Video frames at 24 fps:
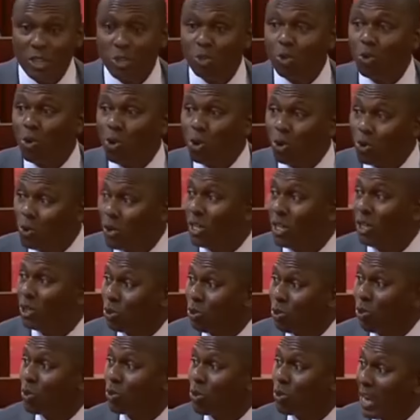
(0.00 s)
need to go to any
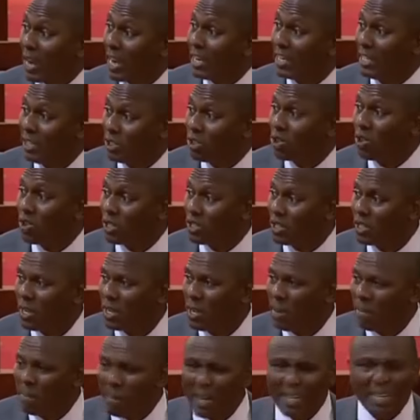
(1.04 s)
school to learn insults.
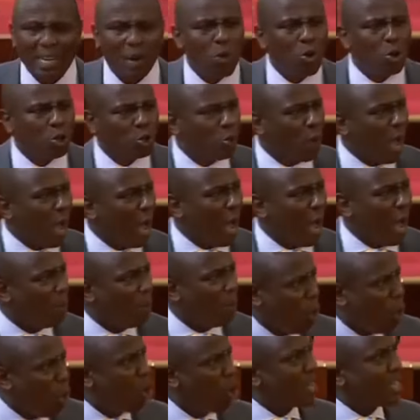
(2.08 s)
But I want to
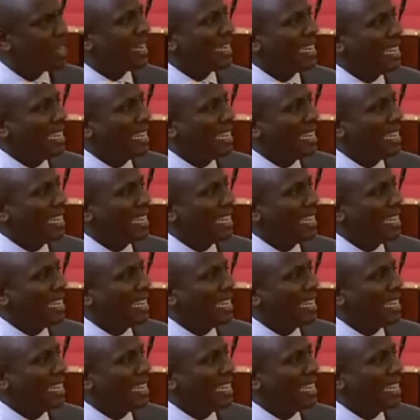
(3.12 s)
uphold the